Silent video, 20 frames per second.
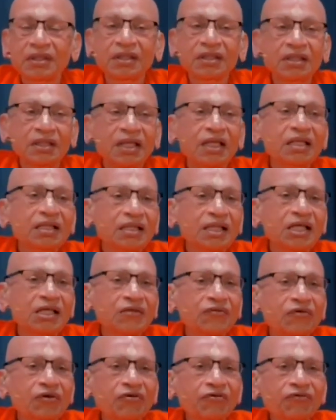And that's
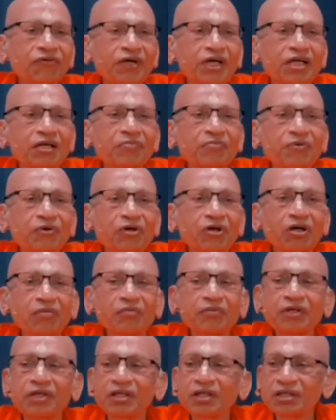what we find
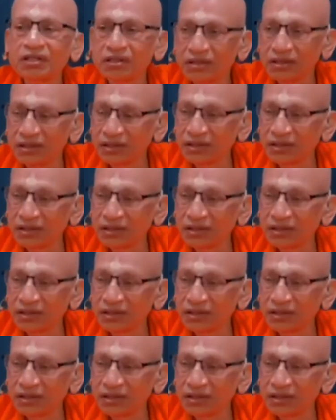predominant in